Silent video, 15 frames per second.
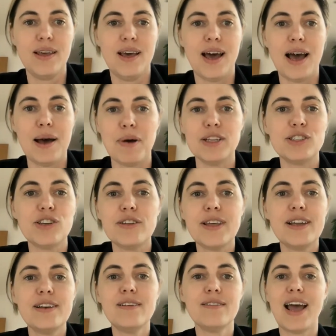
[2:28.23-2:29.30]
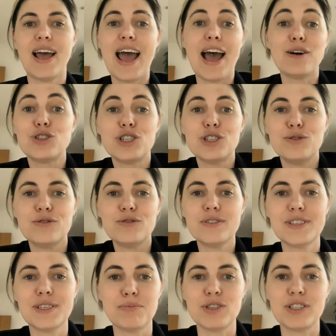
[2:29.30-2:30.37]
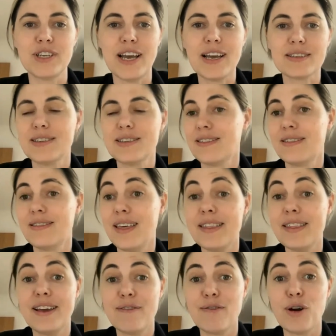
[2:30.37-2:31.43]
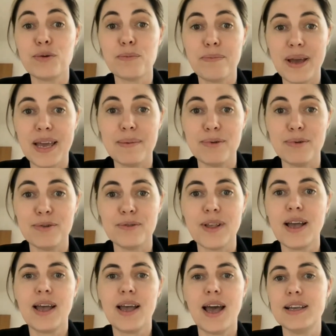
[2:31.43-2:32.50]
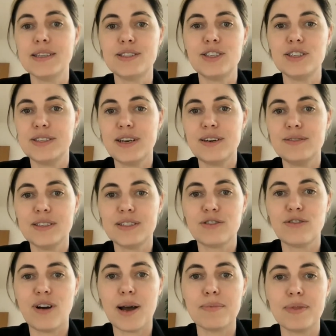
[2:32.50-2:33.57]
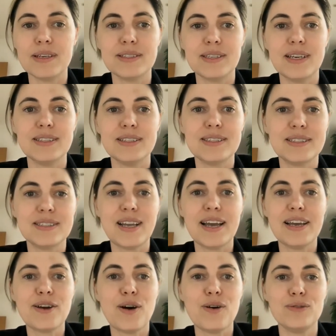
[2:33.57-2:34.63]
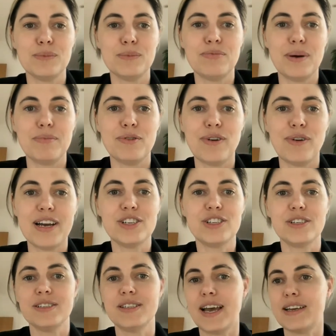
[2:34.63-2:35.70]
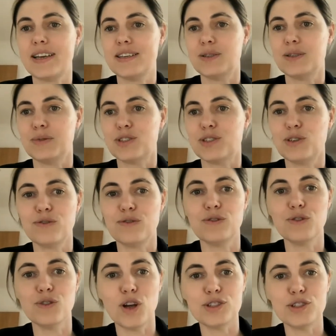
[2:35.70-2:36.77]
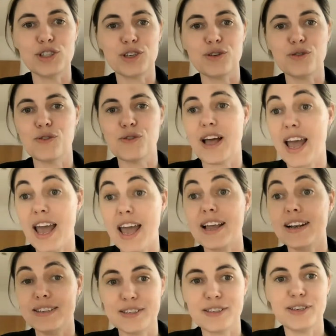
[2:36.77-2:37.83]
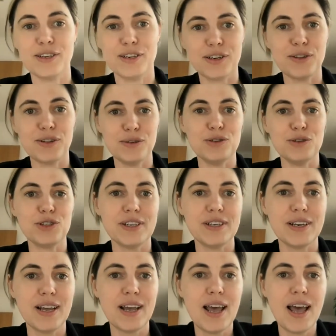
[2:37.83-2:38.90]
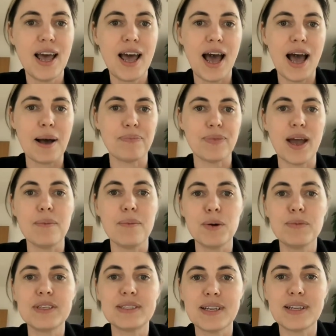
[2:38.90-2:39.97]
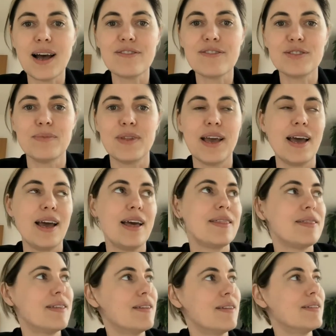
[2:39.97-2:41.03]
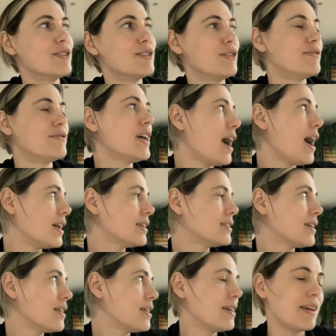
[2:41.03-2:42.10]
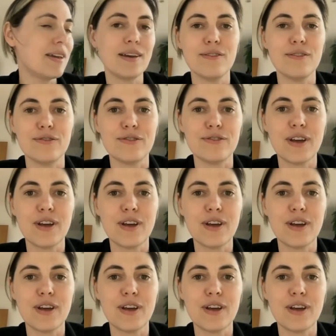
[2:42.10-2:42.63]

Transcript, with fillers: Um, and so they're not our children to protect, they're their own people as Giselle described this, it's stakeholder preparation taken to its sort of logical end conclusion. Um, and when we start from there, the, the, sort of task I think of,